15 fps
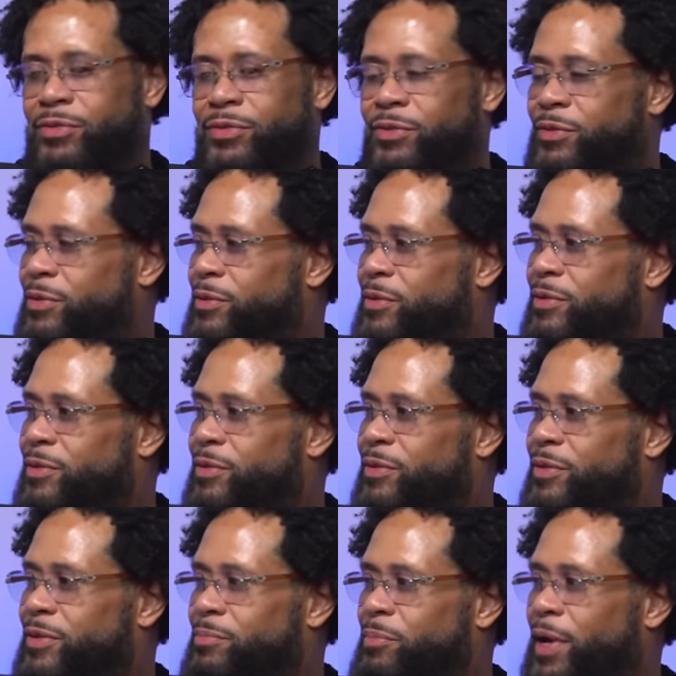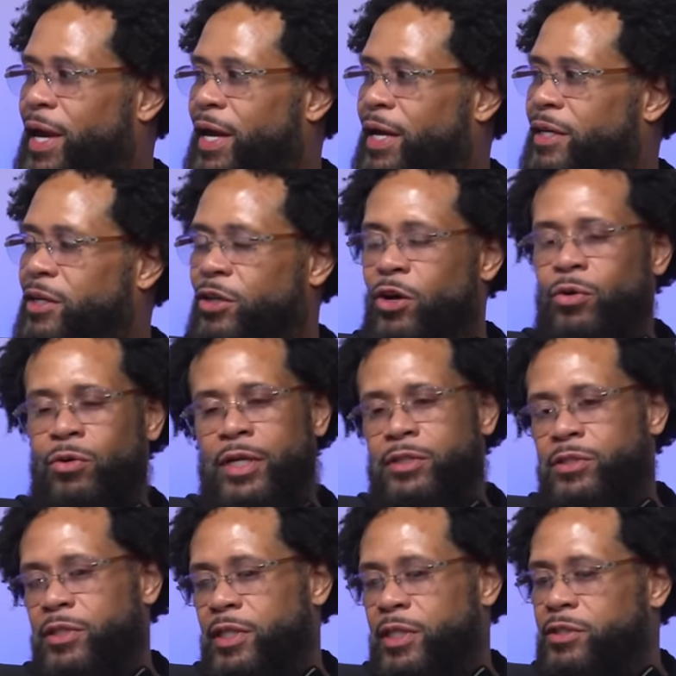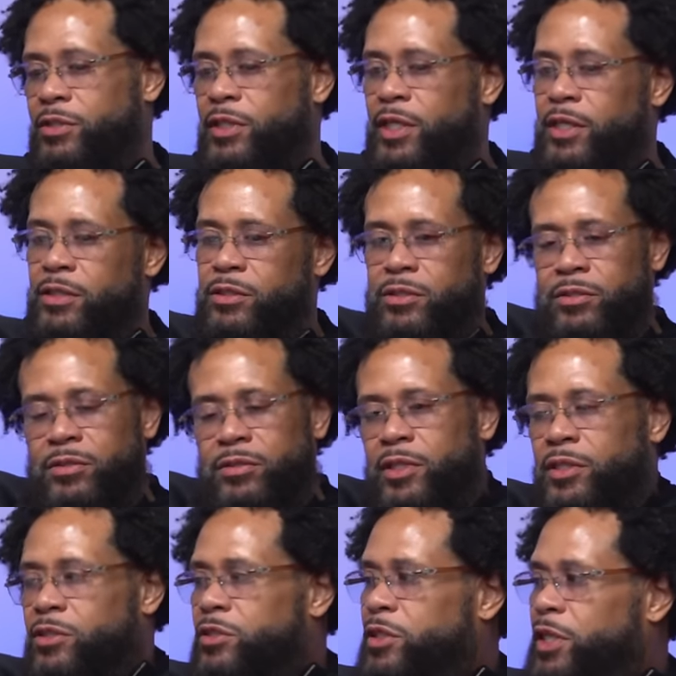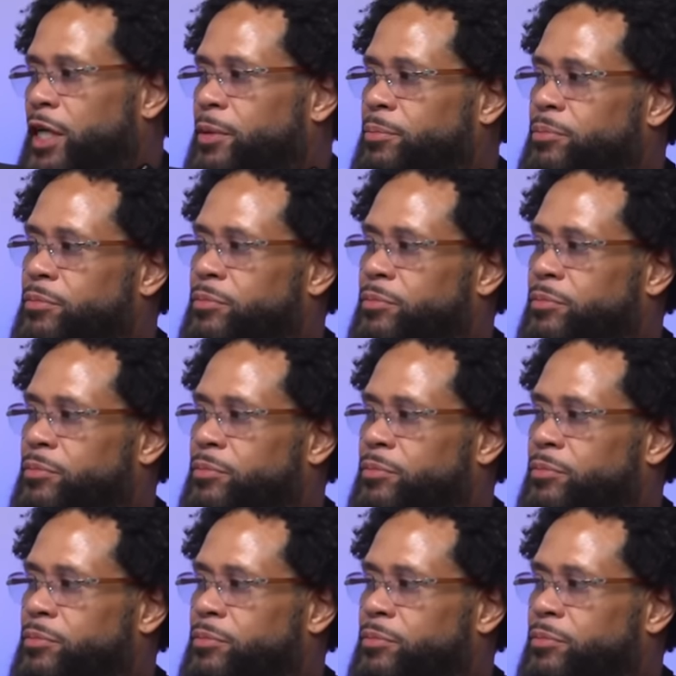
the list goes on. Man, no, listen, it's it's it's deep.